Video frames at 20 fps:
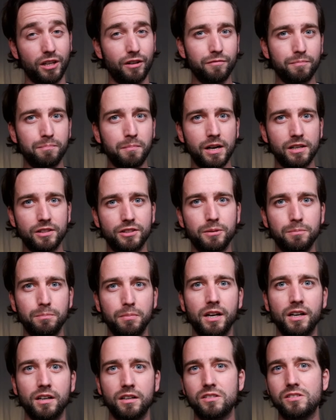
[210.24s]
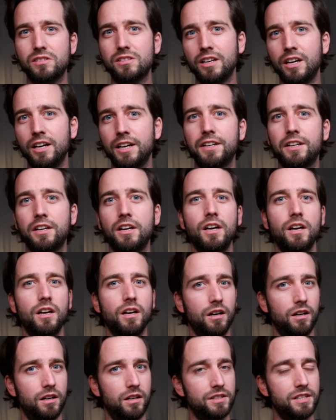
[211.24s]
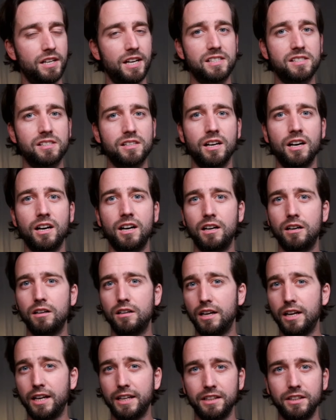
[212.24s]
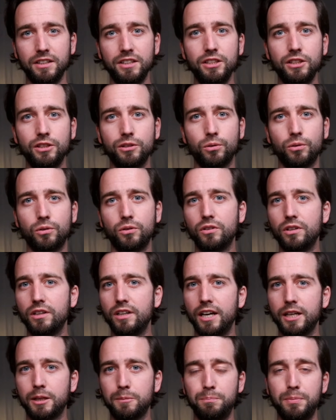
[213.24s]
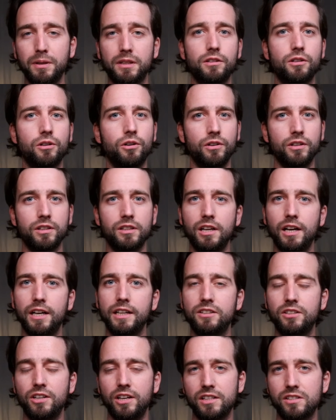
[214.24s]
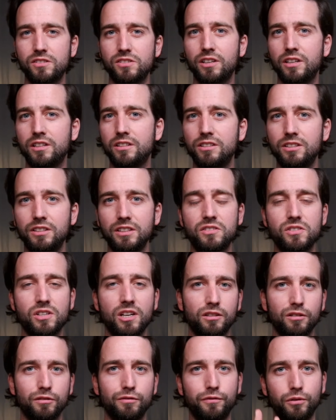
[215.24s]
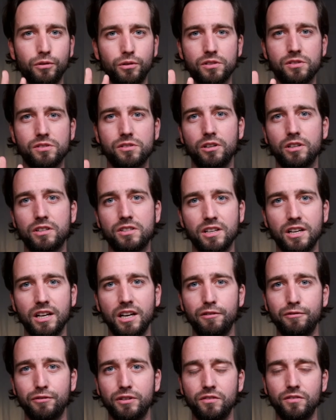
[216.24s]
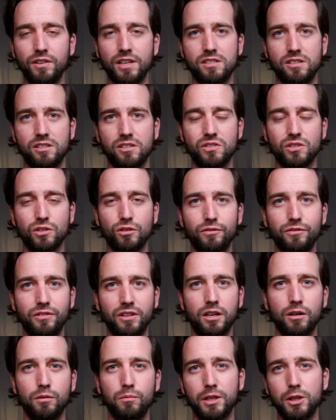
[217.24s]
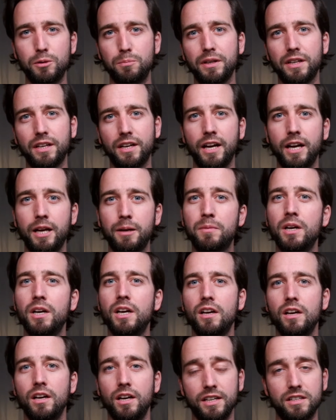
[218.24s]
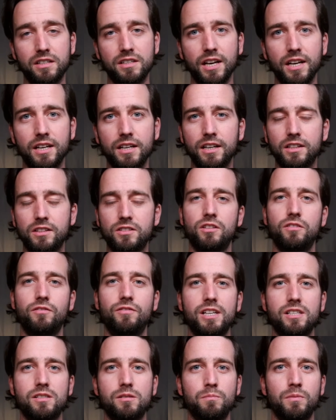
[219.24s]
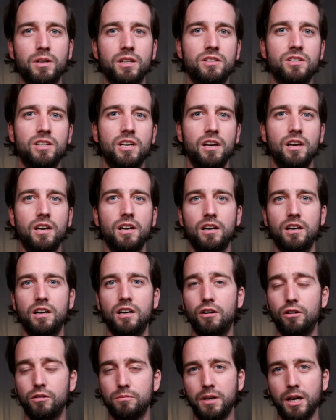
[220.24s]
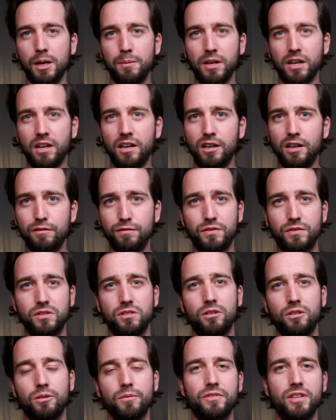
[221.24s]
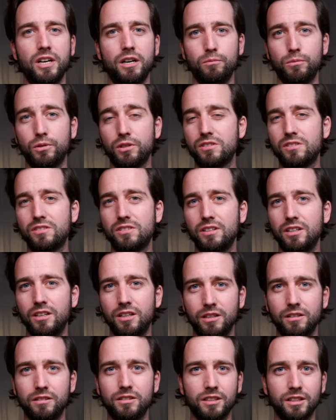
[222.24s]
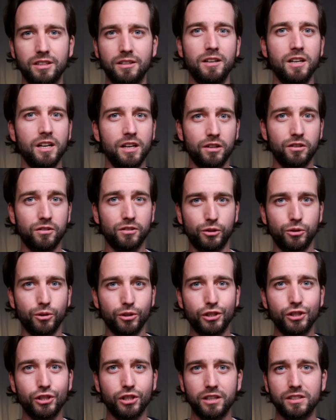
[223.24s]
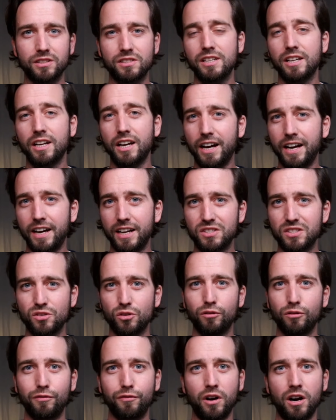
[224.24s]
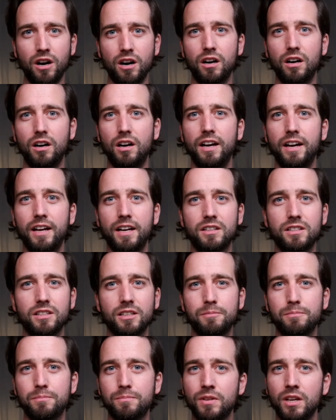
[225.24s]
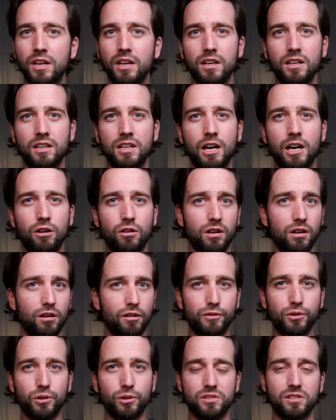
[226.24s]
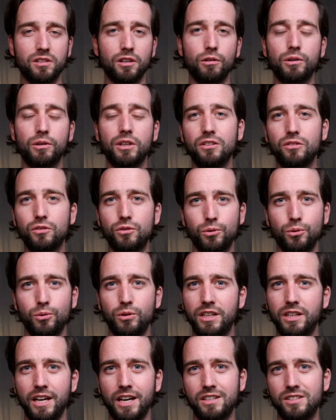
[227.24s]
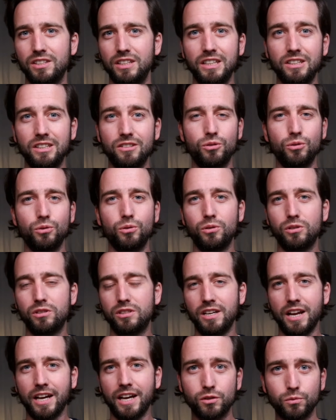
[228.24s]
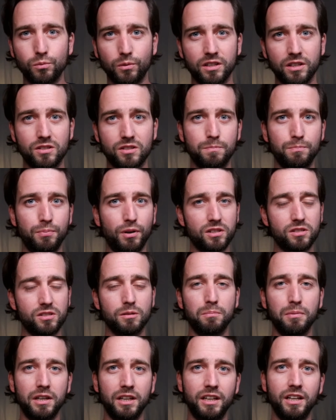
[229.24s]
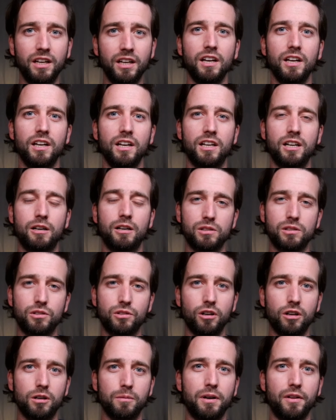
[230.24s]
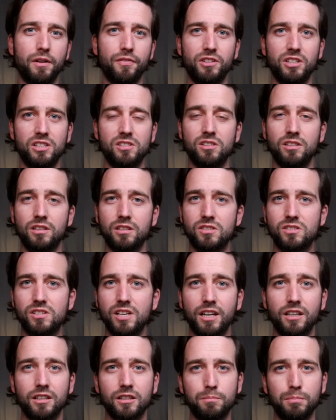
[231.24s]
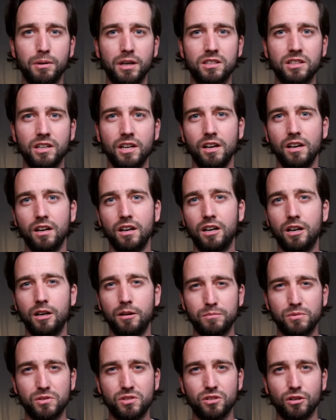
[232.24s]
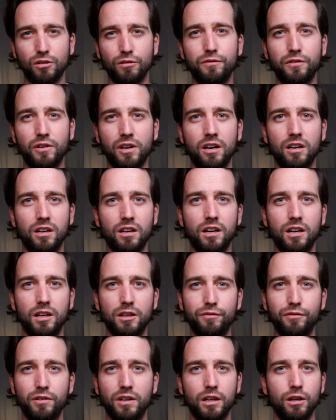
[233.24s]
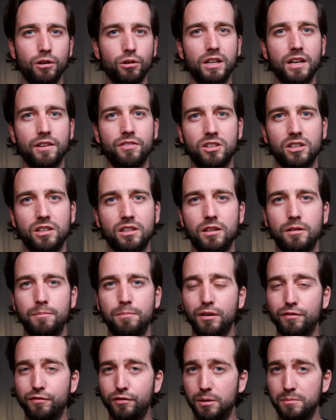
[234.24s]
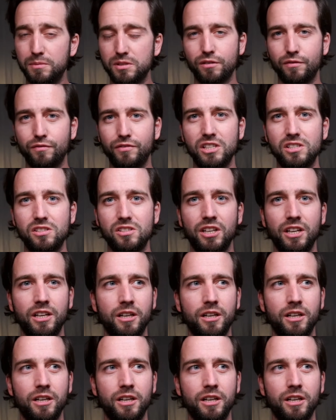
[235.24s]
kind of multi-baggers like Tesla, like NIO, like Bitcoin, like Tencent. These are the four stocks that I have invested so far, which became a 10x investment on my behalf. So that was the good shots that I had so far. And now, of course, looking to get into the next ones possibly, and I will talk about this in a second. But so far, if I look at the performance of this